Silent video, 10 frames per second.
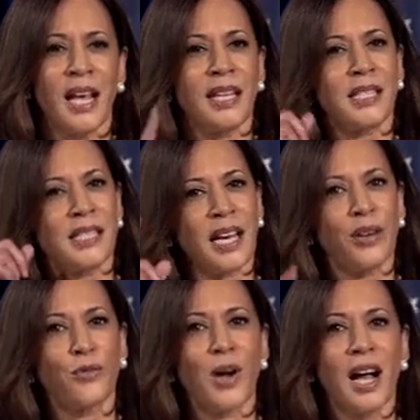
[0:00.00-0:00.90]
Instead
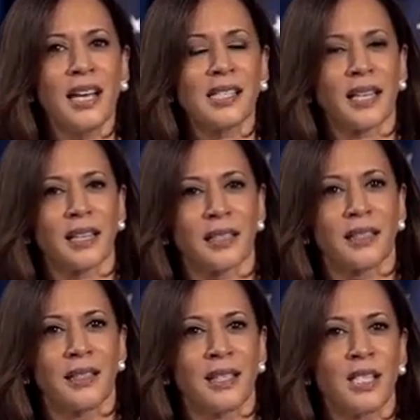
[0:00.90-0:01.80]
of rising
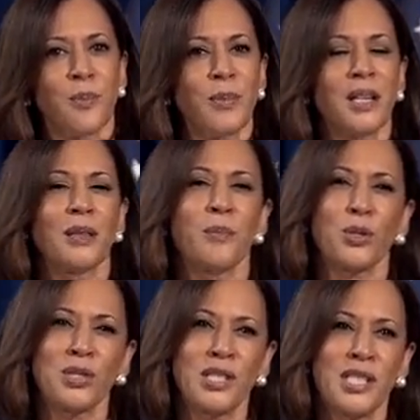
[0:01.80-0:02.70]
to meet the
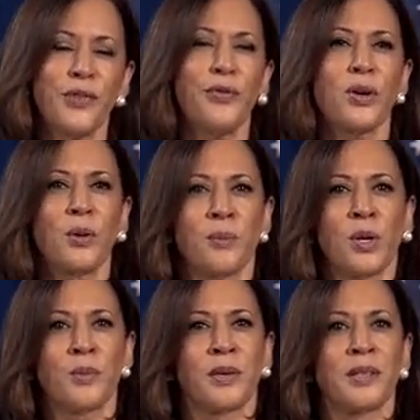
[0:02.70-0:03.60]
most difficult
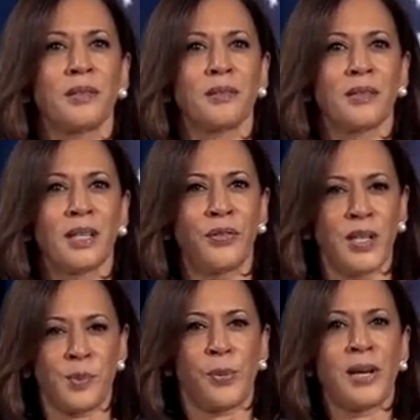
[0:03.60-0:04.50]
moment of
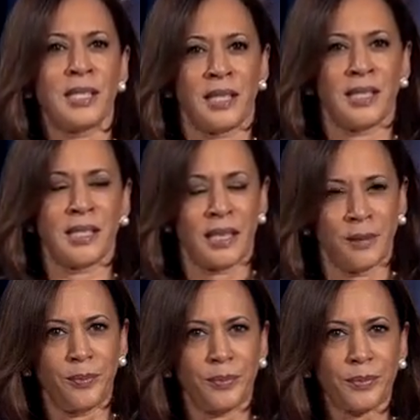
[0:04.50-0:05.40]
his
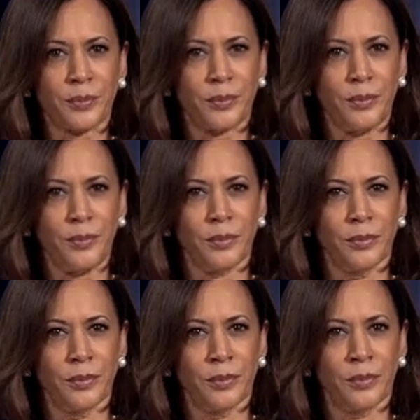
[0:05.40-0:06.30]
presidency,
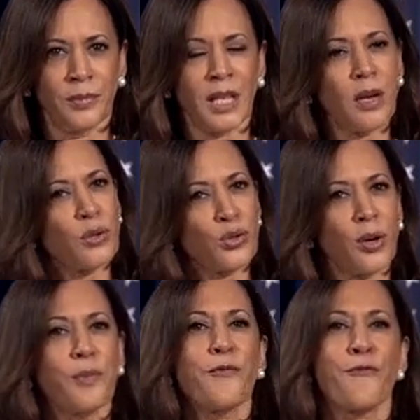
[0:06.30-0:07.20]
Donald
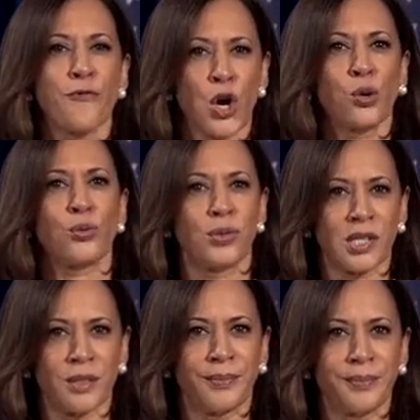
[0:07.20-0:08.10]
Trump
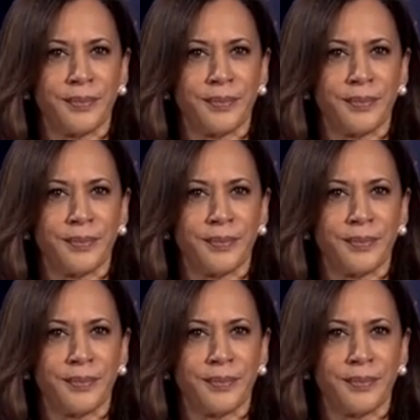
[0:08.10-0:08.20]
froze.